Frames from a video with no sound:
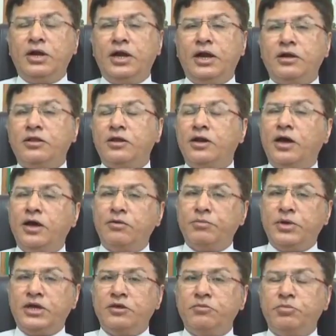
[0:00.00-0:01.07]
And there are
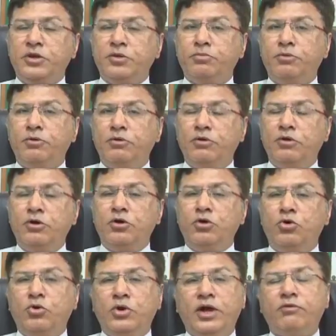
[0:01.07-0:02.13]
many people
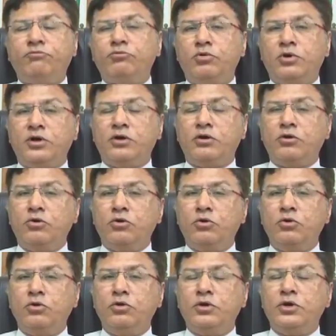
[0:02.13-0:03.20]
who have to
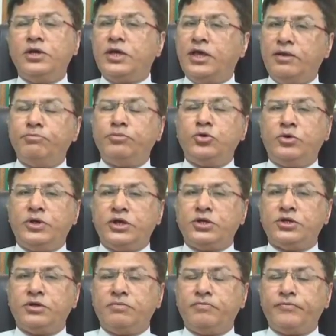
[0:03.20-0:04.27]
undergo
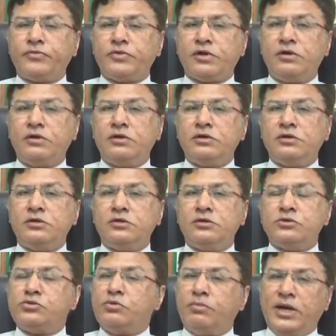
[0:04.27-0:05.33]
amputation.
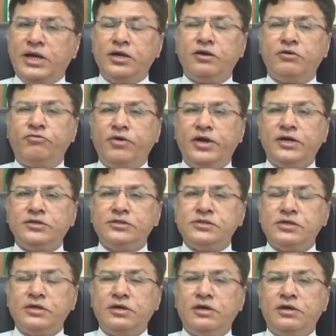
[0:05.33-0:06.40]
So my dear
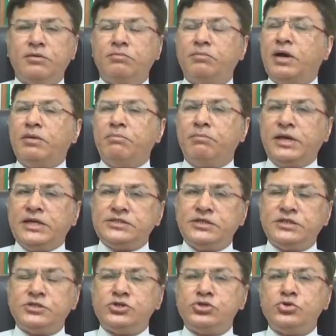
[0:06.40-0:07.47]
friends, my
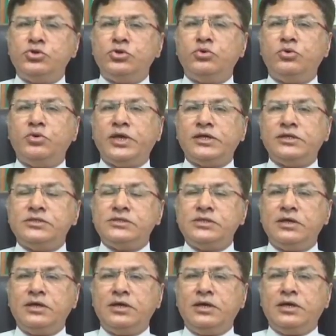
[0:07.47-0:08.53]
message to you is
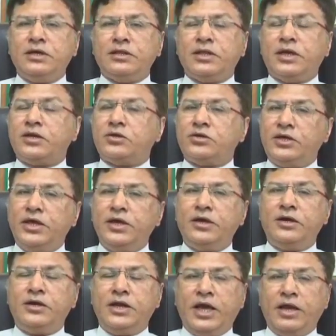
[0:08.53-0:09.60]
that
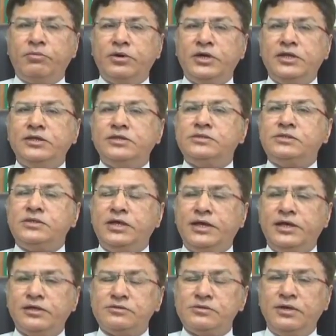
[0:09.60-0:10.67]
take diabetes
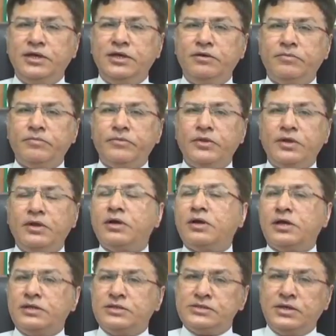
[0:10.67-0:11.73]
seriously,
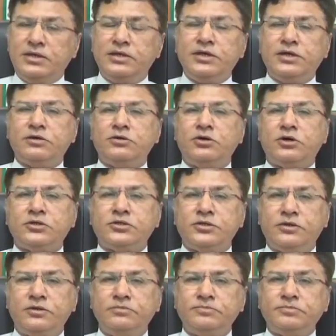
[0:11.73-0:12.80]
consult your
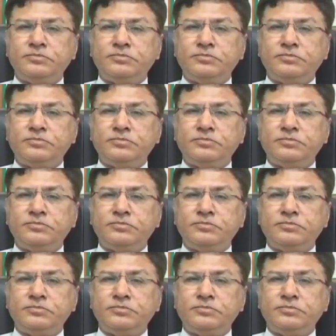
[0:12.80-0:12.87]
doctor.